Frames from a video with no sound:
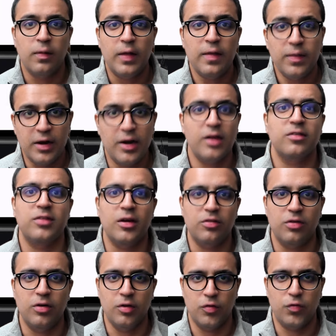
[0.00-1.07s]
then the next
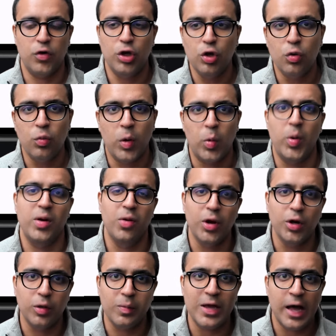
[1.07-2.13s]
section is for you, where we're going
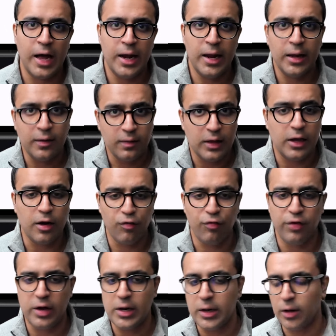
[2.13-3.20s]
to be adding the
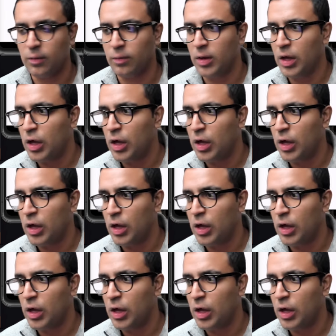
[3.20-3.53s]
confetti now.